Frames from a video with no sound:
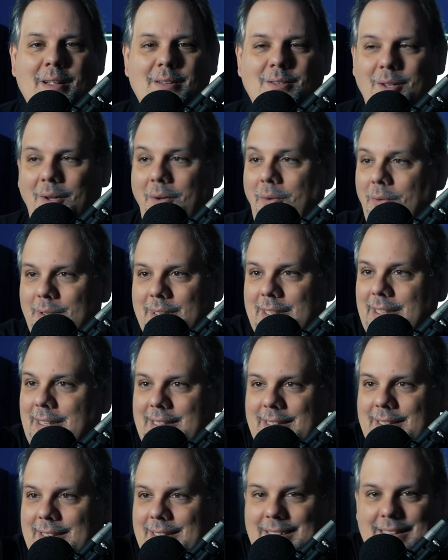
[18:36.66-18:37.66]
Dude,
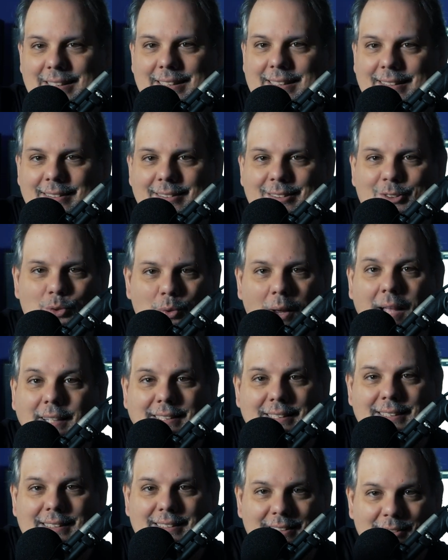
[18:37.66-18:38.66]
just
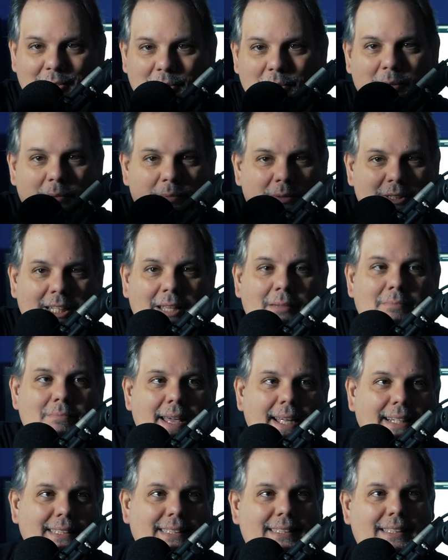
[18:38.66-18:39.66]
trust your
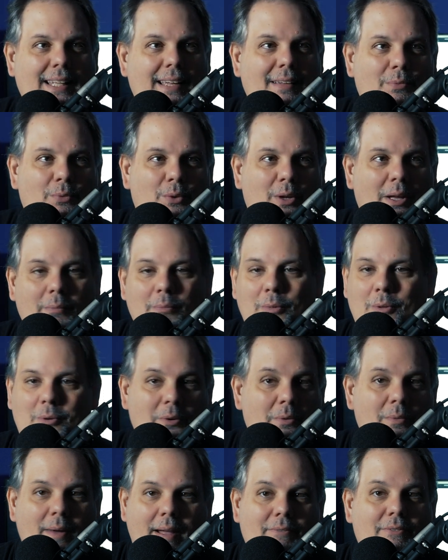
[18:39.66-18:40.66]
teammates. They've come
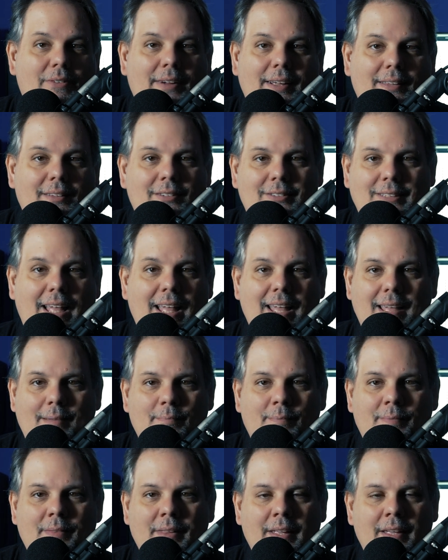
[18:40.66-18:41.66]
through every other
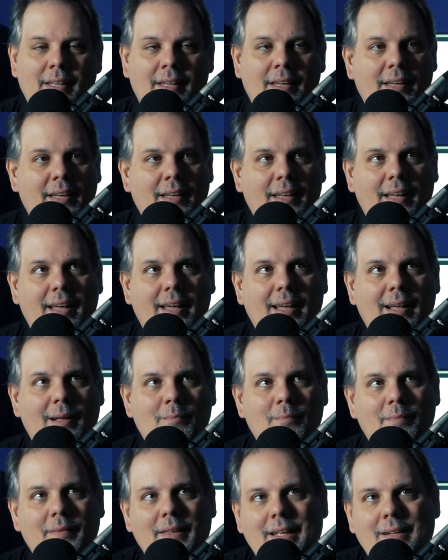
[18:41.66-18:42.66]
time.
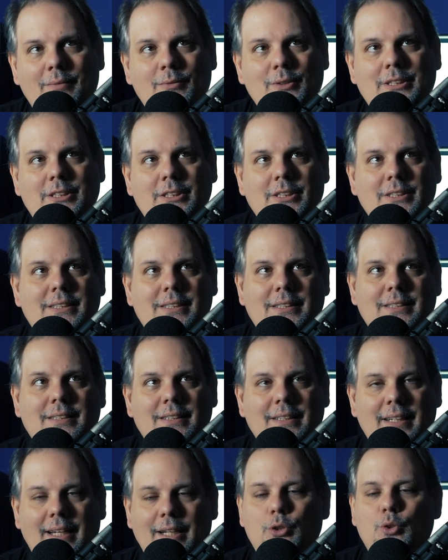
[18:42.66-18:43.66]
It was just
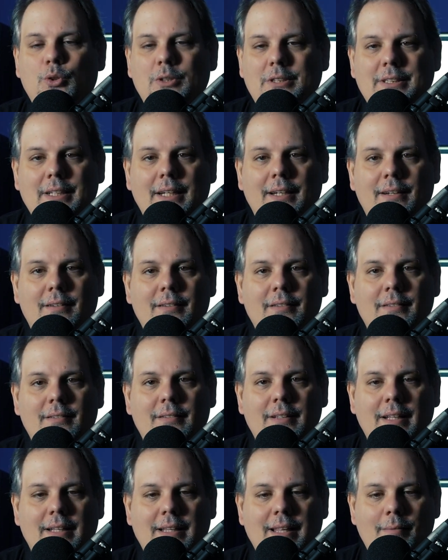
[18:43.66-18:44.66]
interesting
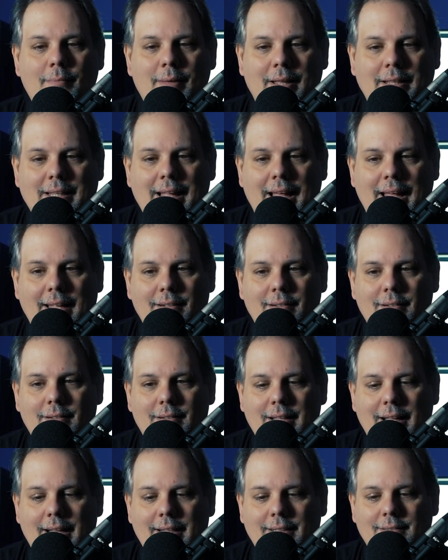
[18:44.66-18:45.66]
that they made
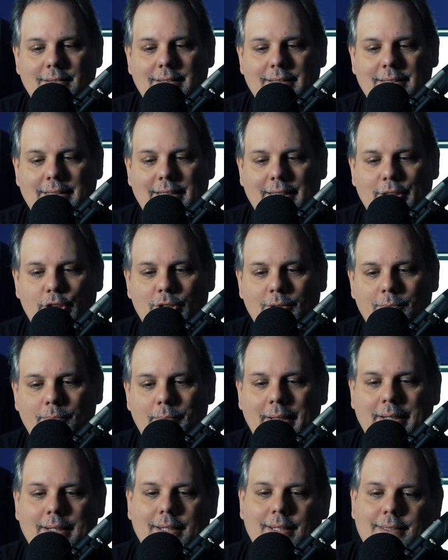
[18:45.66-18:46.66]
that distinction,
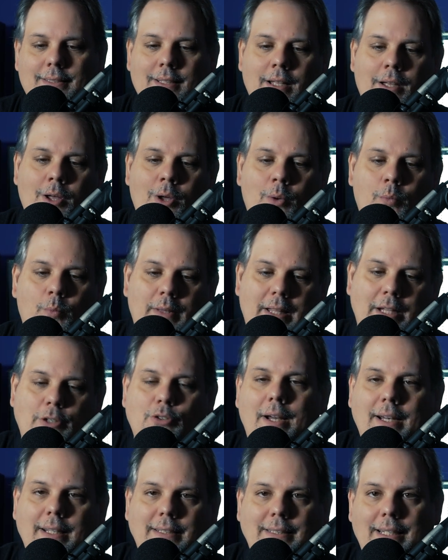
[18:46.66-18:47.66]
because when they
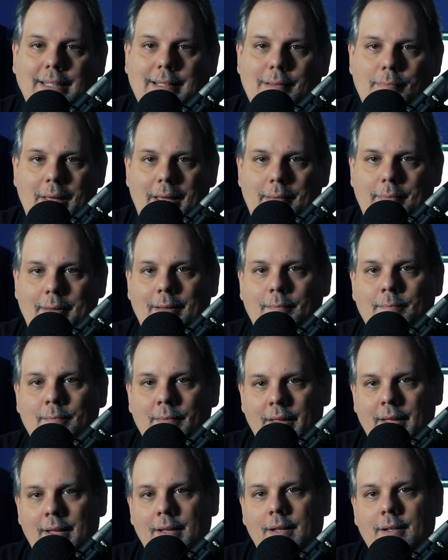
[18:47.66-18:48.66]
try to take the baby,
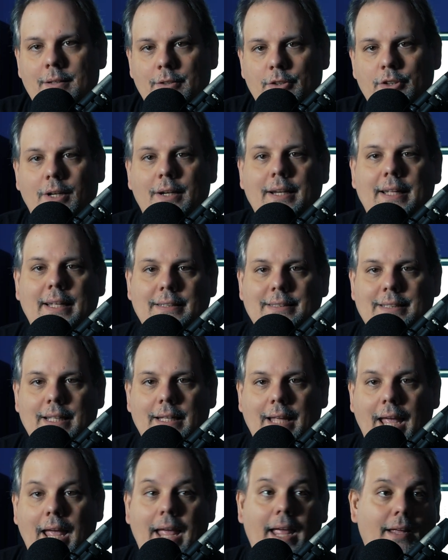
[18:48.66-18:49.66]
Johnny is
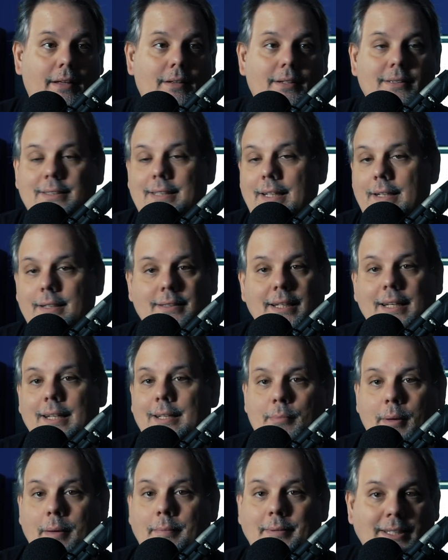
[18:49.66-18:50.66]
like, hey, instead of taking
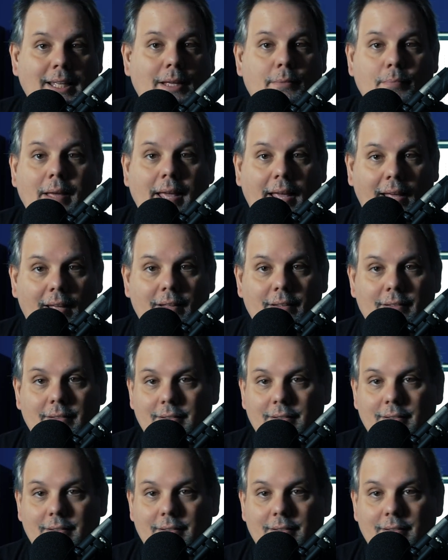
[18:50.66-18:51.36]
the baby, take me.